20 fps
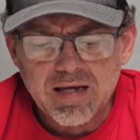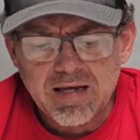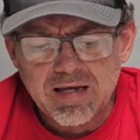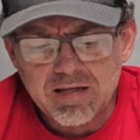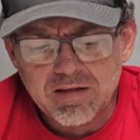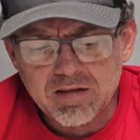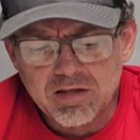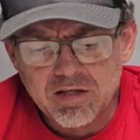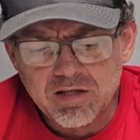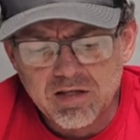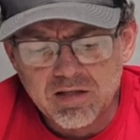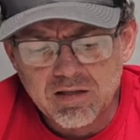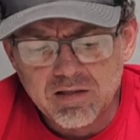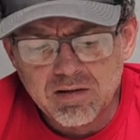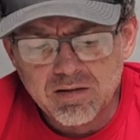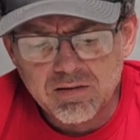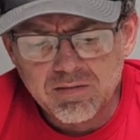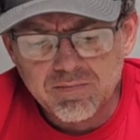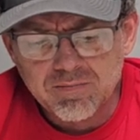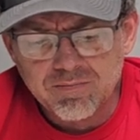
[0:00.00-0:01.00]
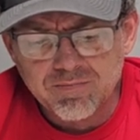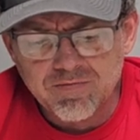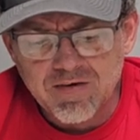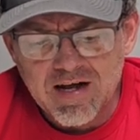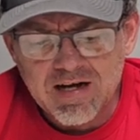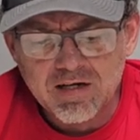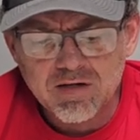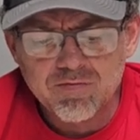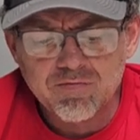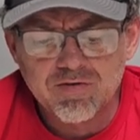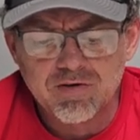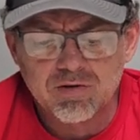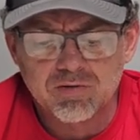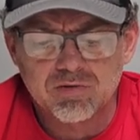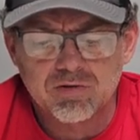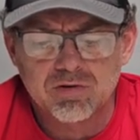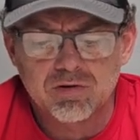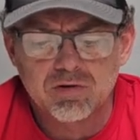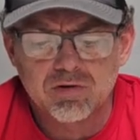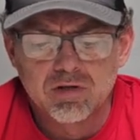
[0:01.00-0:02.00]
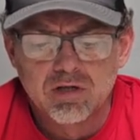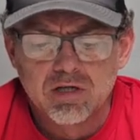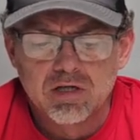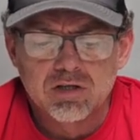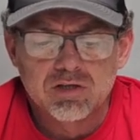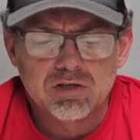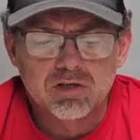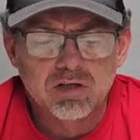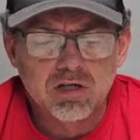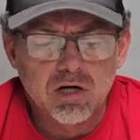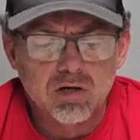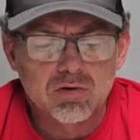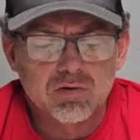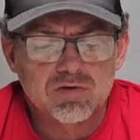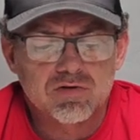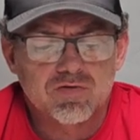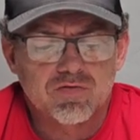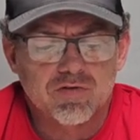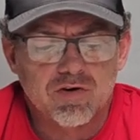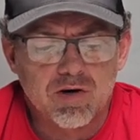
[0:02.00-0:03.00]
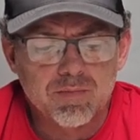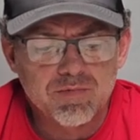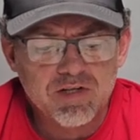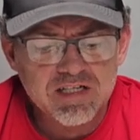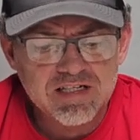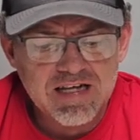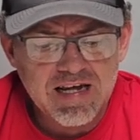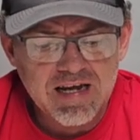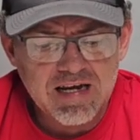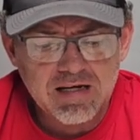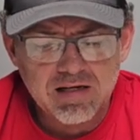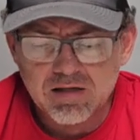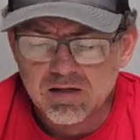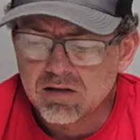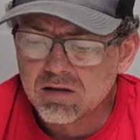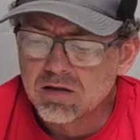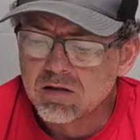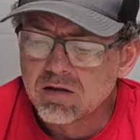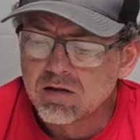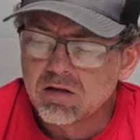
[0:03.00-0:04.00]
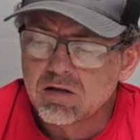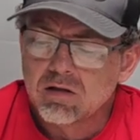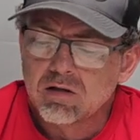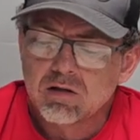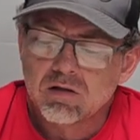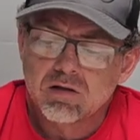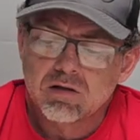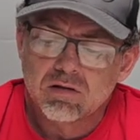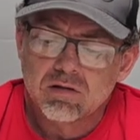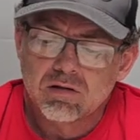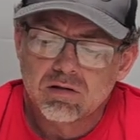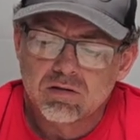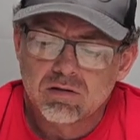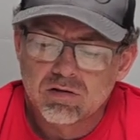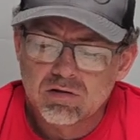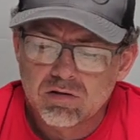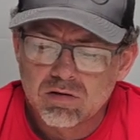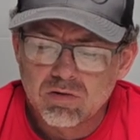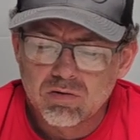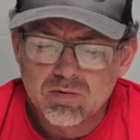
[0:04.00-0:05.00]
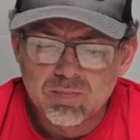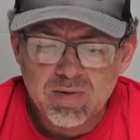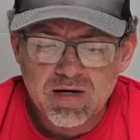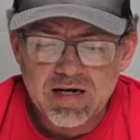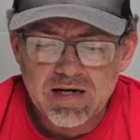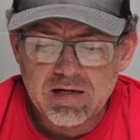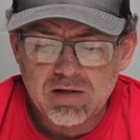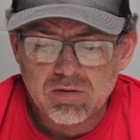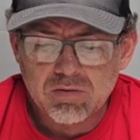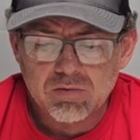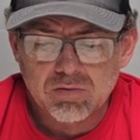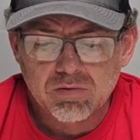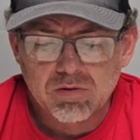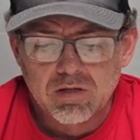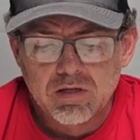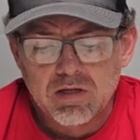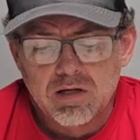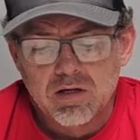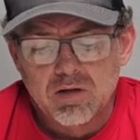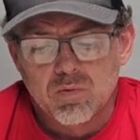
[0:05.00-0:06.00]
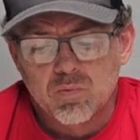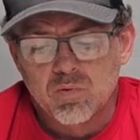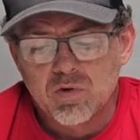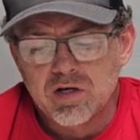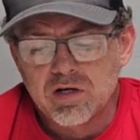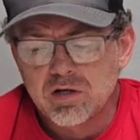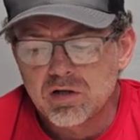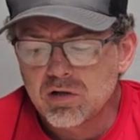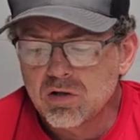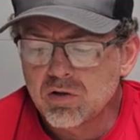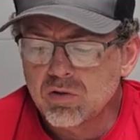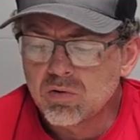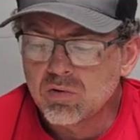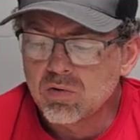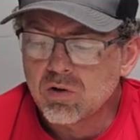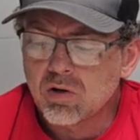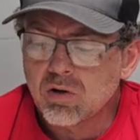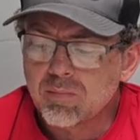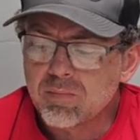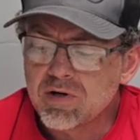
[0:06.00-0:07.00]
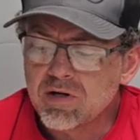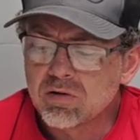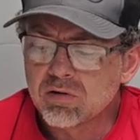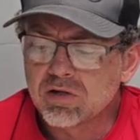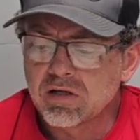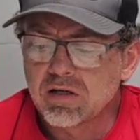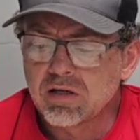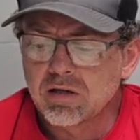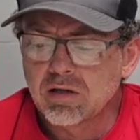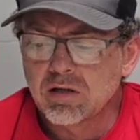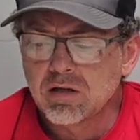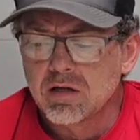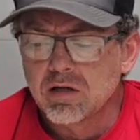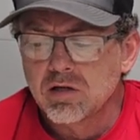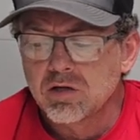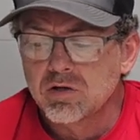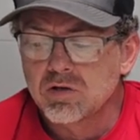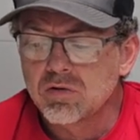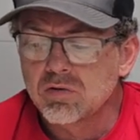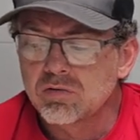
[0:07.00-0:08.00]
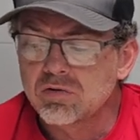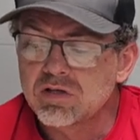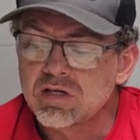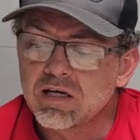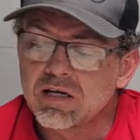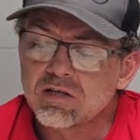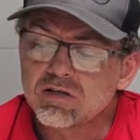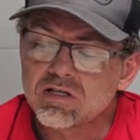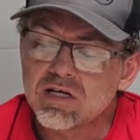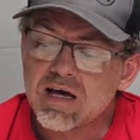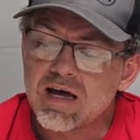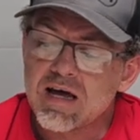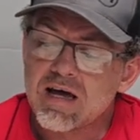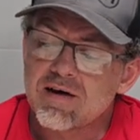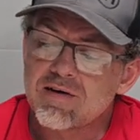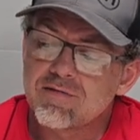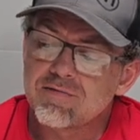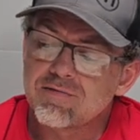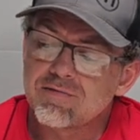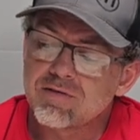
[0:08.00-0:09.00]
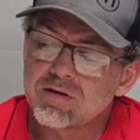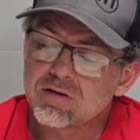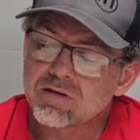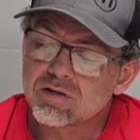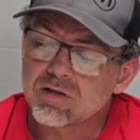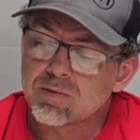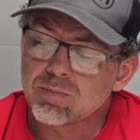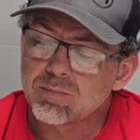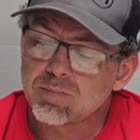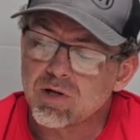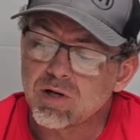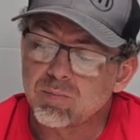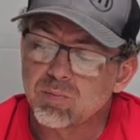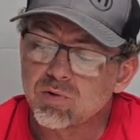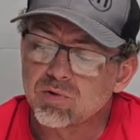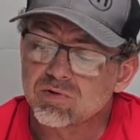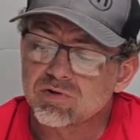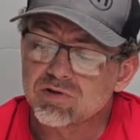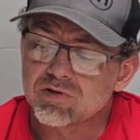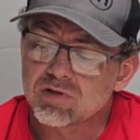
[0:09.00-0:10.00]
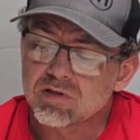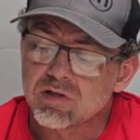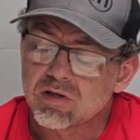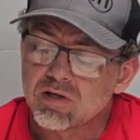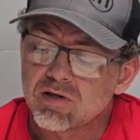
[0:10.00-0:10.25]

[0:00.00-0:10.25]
the vacuum filter goes from the tank to the pail. When you are milking, you tend to have some bubbles